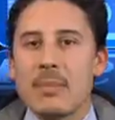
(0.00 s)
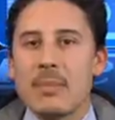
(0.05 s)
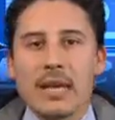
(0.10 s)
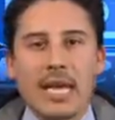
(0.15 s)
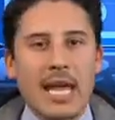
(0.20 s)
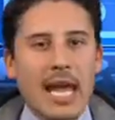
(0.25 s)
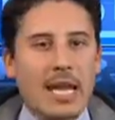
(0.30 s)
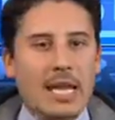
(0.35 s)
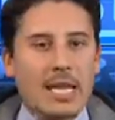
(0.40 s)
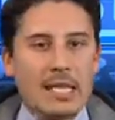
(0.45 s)

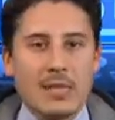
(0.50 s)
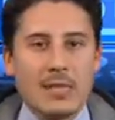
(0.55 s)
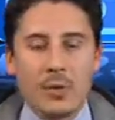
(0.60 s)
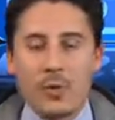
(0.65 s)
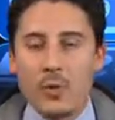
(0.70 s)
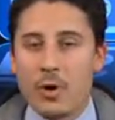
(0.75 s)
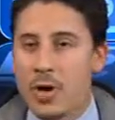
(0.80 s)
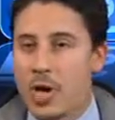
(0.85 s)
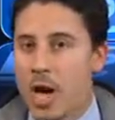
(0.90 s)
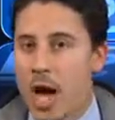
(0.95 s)
But candidates
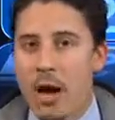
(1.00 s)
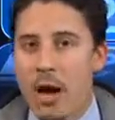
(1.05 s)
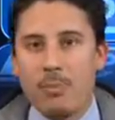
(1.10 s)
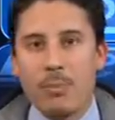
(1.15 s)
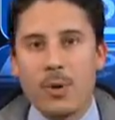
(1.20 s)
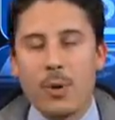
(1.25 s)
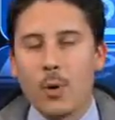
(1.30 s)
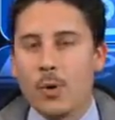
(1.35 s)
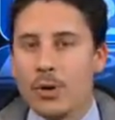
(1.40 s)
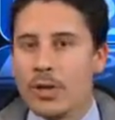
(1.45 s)
who are
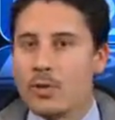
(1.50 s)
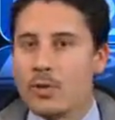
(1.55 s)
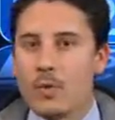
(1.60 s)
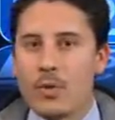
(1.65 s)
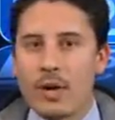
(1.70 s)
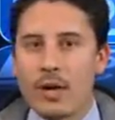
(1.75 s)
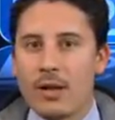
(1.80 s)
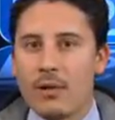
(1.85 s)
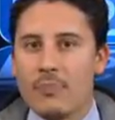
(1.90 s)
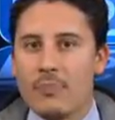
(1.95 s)
not
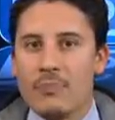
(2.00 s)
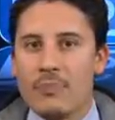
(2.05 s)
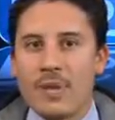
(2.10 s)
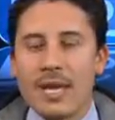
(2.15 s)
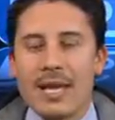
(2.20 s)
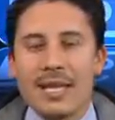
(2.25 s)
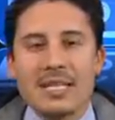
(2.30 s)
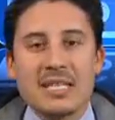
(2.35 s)
polling well